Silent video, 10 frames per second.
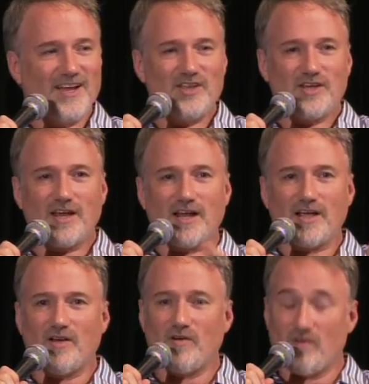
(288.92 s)
and you kind of
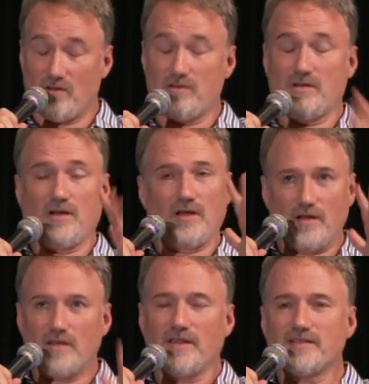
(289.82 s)
go,
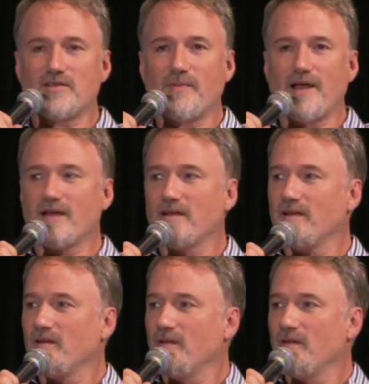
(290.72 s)
let's go at it.